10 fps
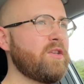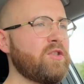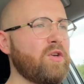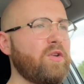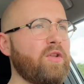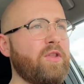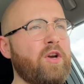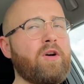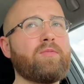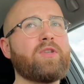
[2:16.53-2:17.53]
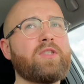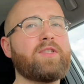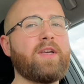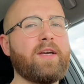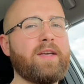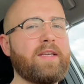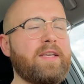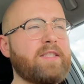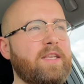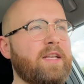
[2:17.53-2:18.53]
So the options that
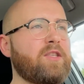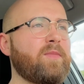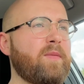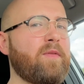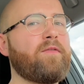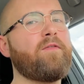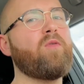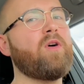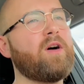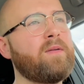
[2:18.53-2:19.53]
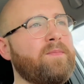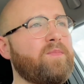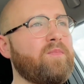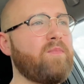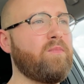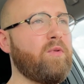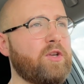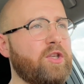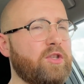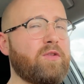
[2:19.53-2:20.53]
he said to me before,
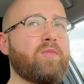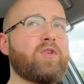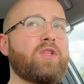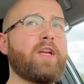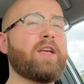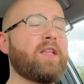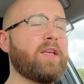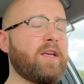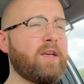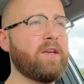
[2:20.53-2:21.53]
which is the most likely